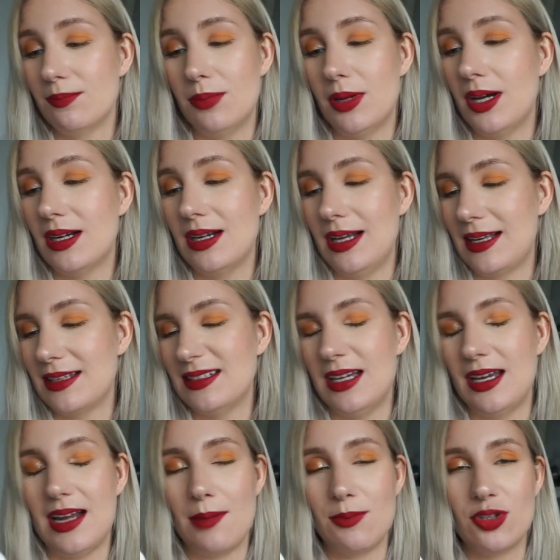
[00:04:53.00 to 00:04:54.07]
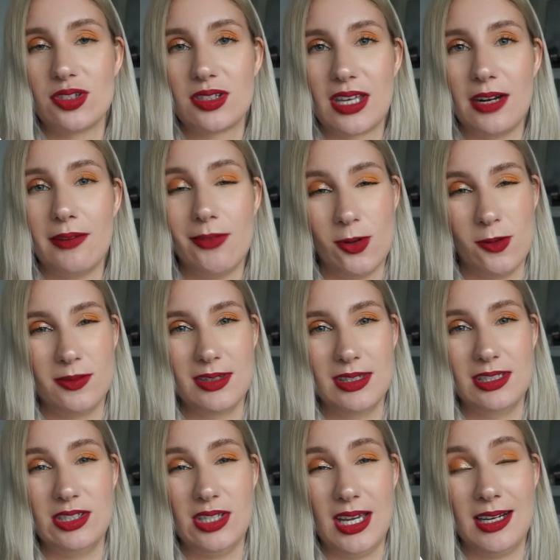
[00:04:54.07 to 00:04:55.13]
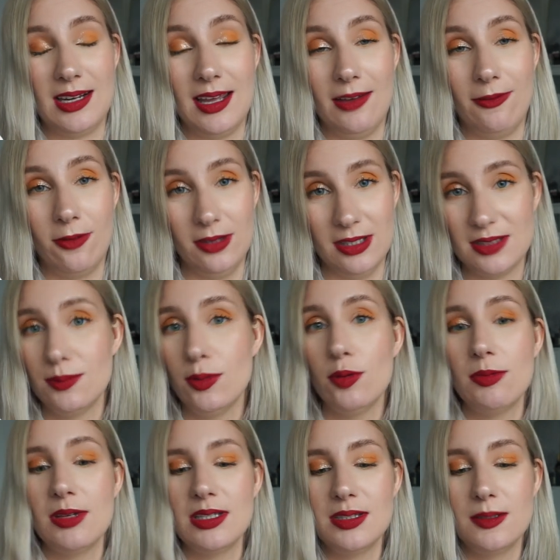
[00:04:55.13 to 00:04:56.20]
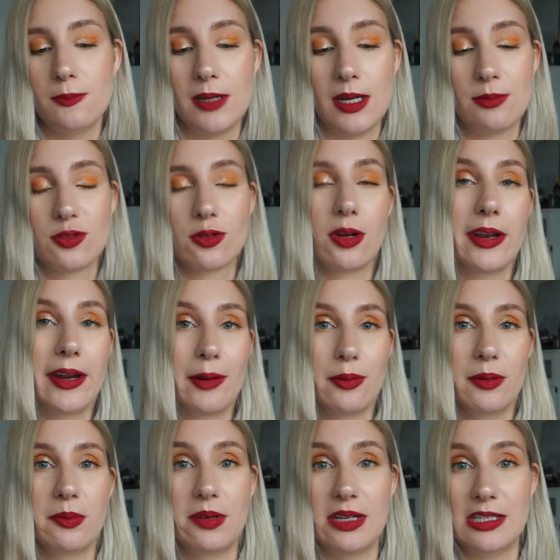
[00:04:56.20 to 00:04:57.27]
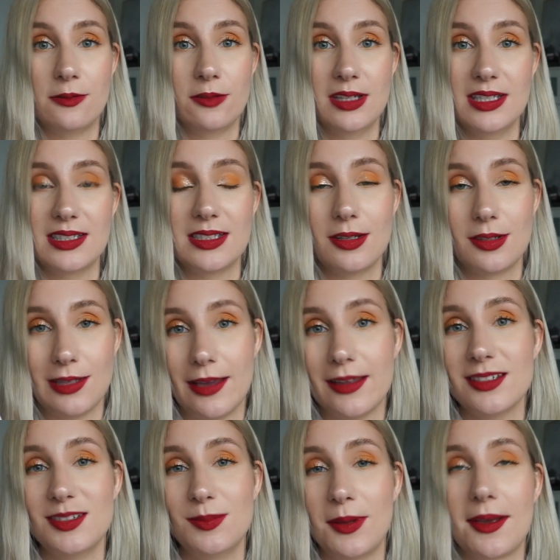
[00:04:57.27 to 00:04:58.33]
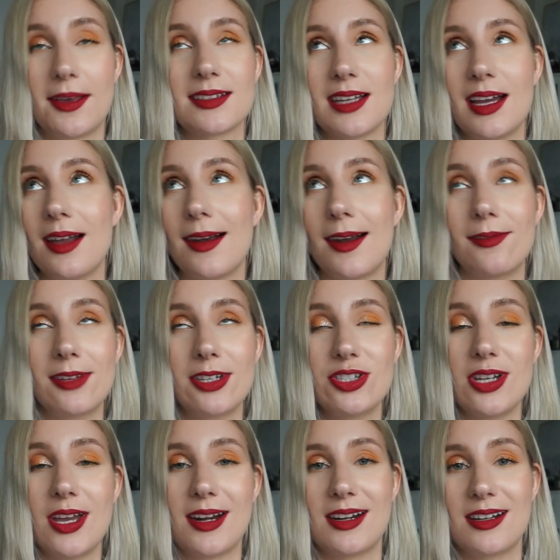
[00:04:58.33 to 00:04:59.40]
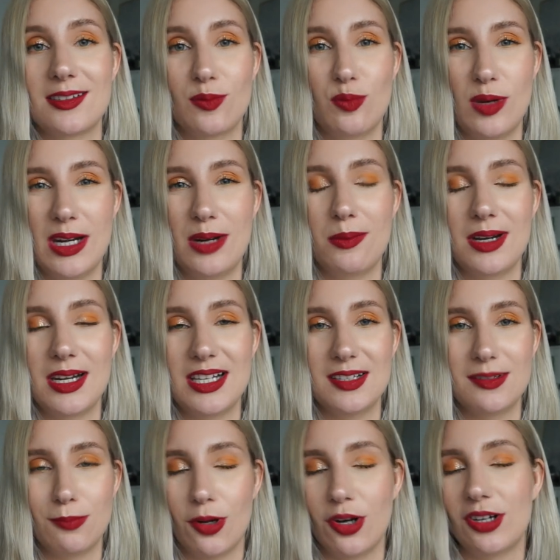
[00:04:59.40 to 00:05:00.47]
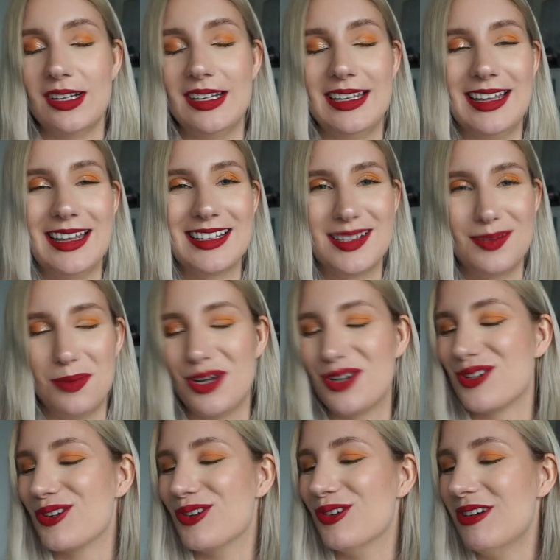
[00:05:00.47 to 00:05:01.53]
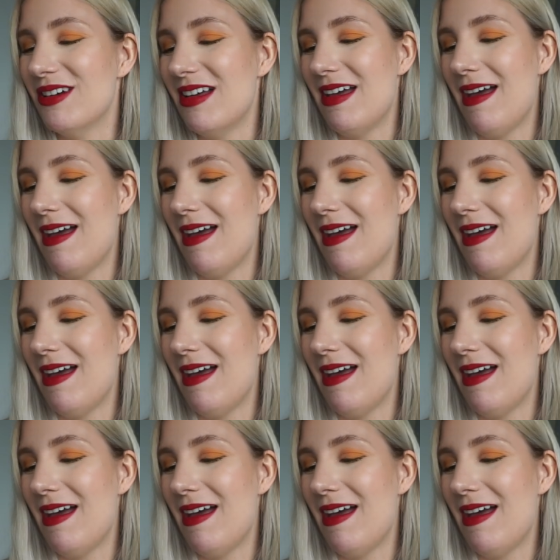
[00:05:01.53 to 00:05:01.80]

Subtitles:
But like I said, I'm just kind of over this shade for this moment, but I'm sure that I will reach for this tons because I love this shade and it's really, really sparkly and special.